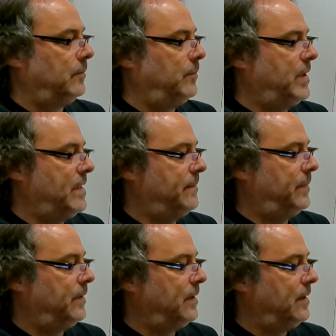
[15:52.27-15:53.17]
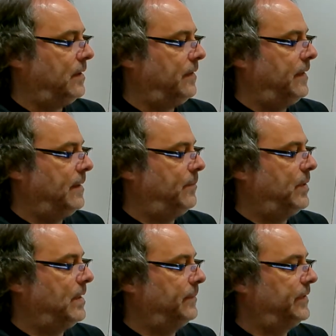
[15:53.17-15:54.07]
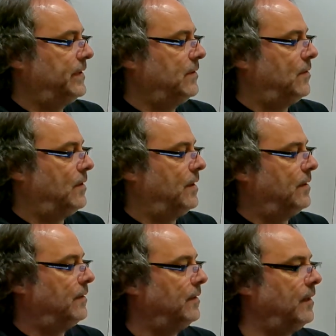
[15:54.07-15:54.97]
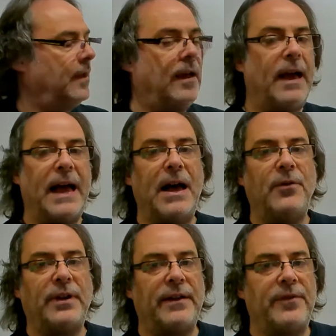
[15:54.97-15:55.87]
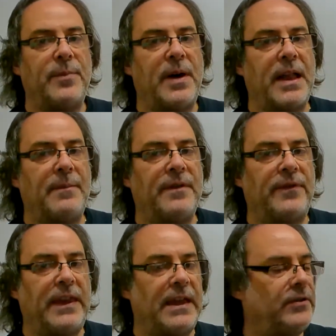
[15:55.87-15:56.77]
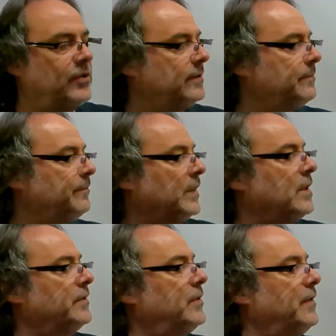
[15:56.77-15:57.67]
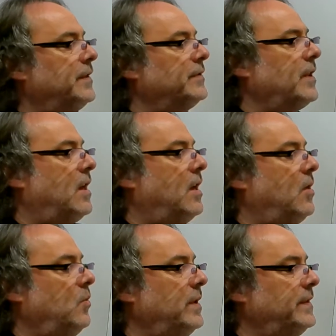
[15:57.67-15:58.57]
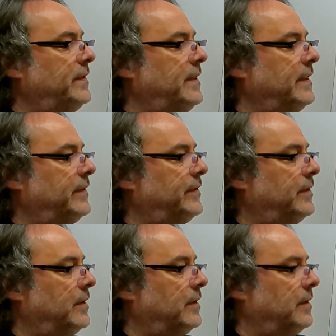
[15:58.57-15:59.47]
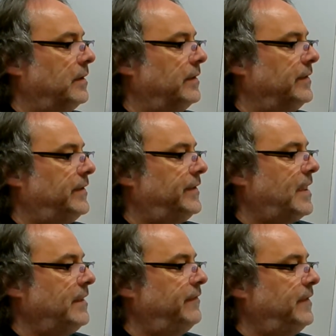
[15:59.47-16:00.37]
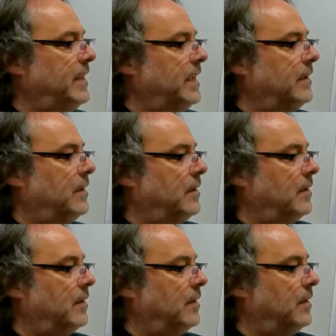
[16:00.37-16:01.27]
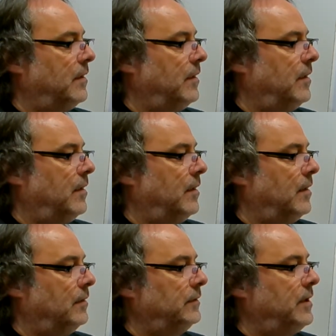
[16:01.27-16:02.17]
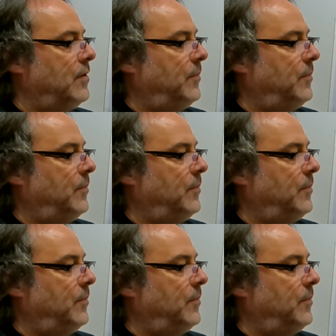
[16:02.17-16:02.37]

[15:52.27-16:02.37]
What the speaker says: pump that pumps the oil out of the bottom of the engine. So there's always this siphoning, low